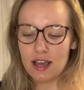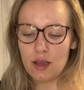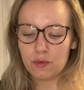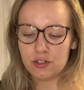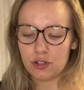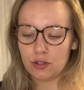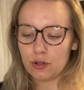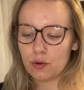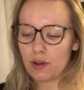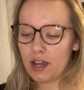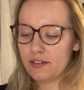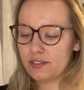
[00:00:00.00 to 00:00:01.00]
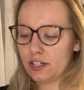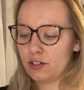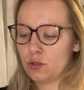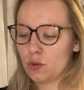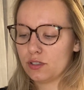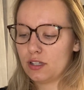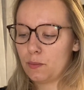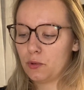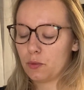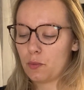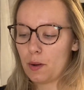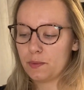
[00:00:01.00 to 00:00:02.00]
When Jonah arrives at her doorstep with a
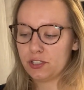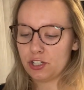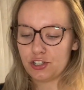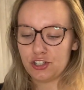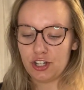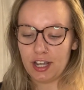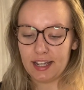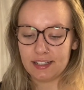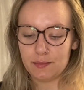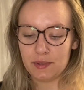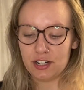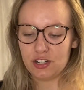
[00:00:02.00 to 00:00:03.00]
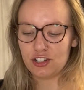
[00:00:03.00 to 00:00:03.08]
proposition she can't diminish,